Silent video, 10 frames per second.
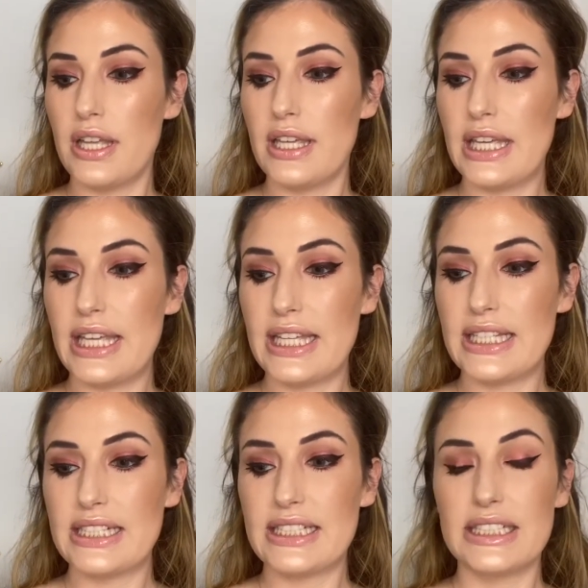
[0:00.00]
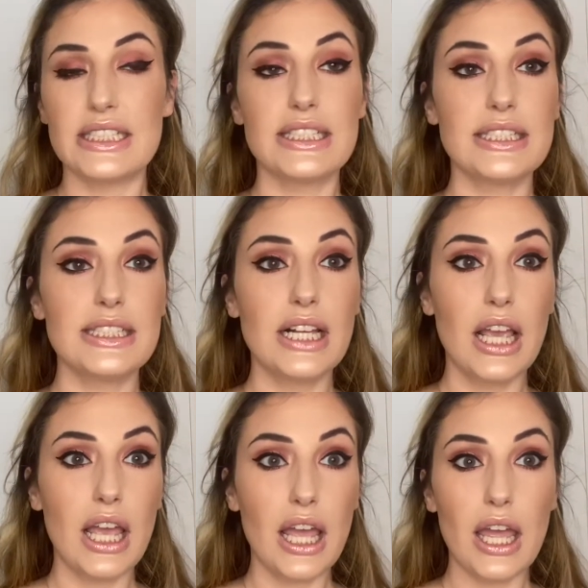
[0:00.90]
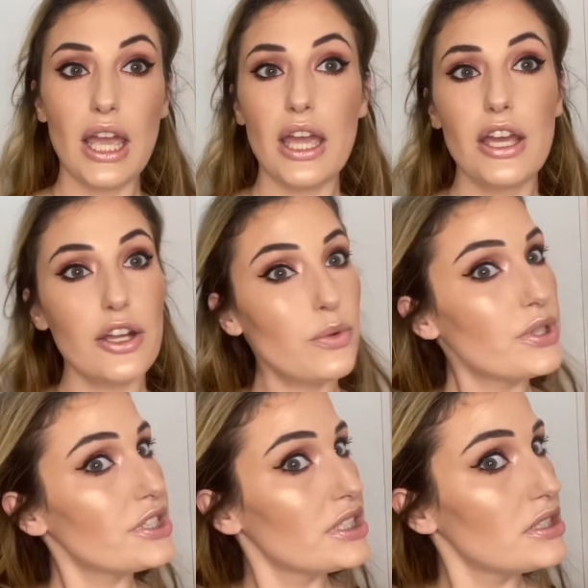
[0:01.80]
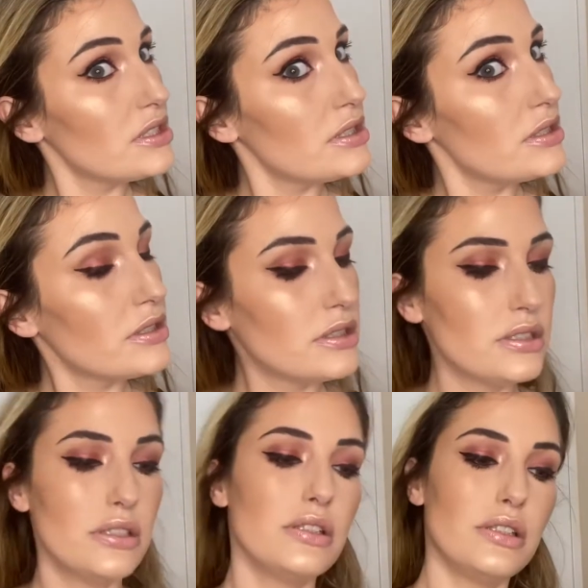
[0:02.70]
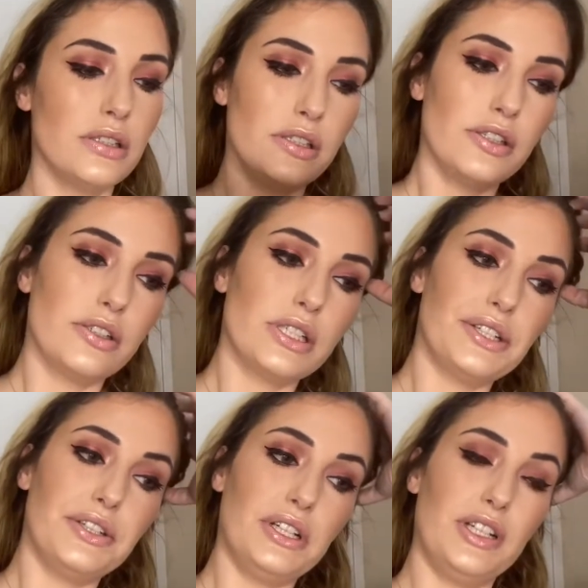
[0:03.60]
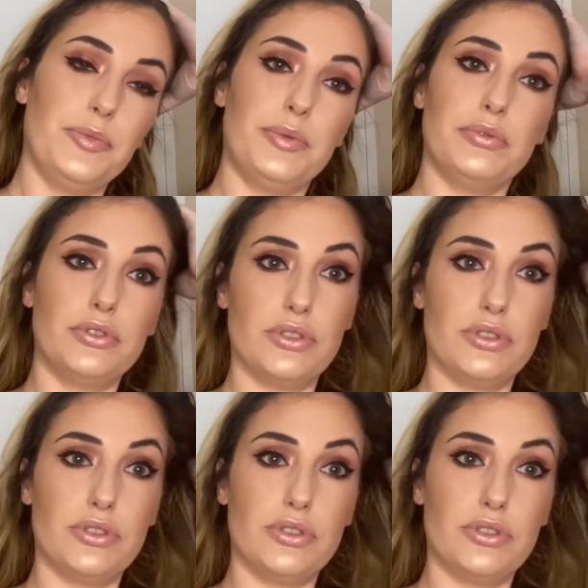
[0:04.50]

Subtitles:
And we're done. I don't know how people do